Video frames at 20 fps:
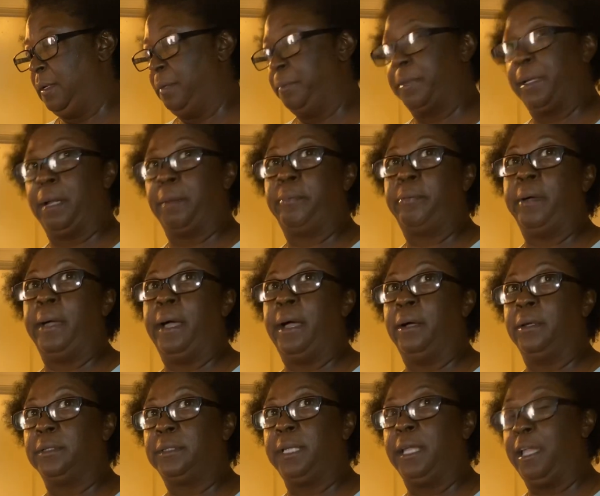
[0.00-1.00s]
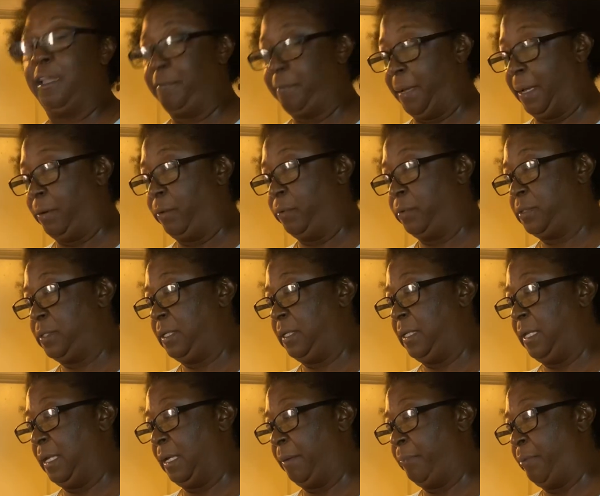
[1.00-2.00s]
but I'm proud to have my
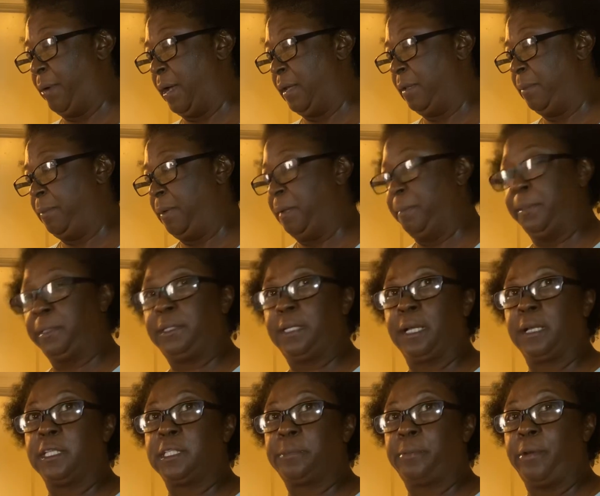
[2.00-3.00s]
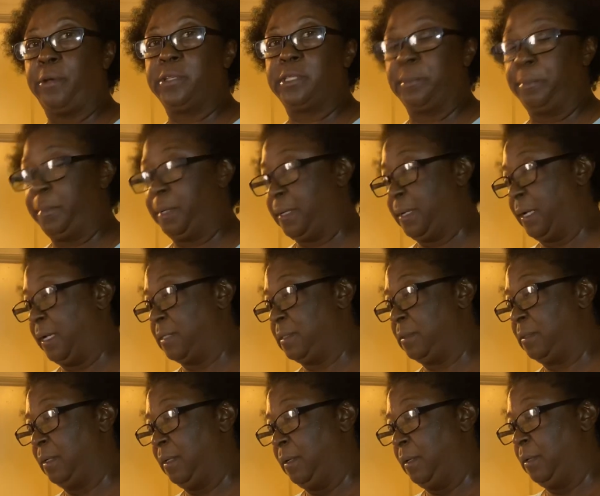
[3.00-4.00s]
OCD, and I'm proud to be a meticulous person because
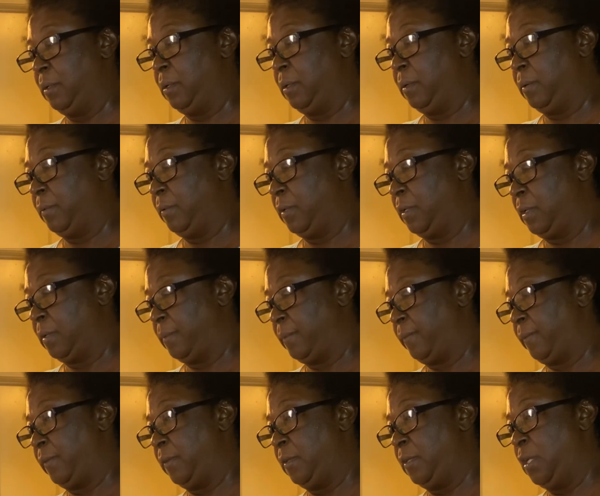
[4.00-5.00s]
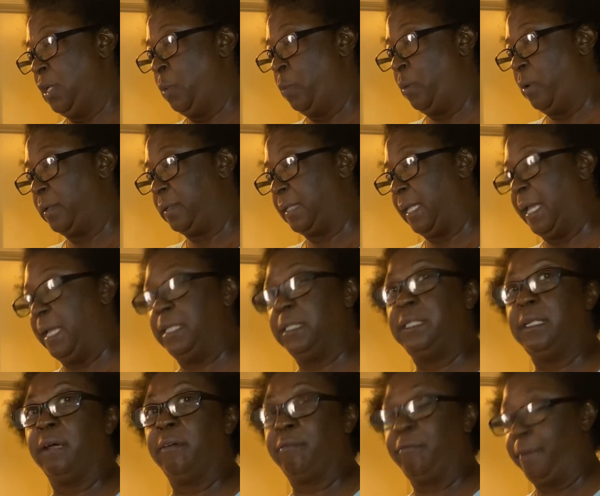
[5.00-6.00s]
you want
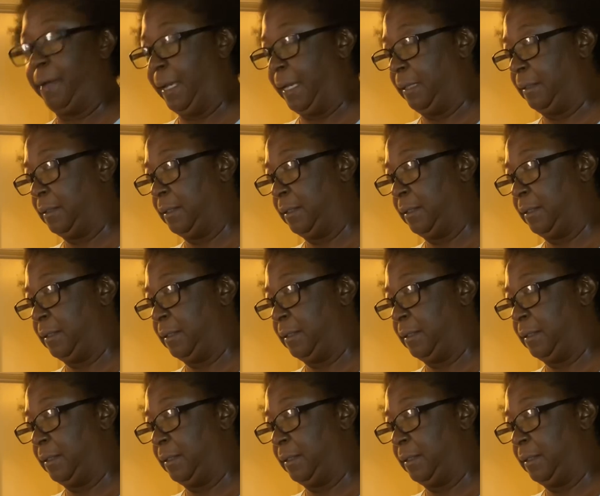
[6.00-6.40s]
things done right.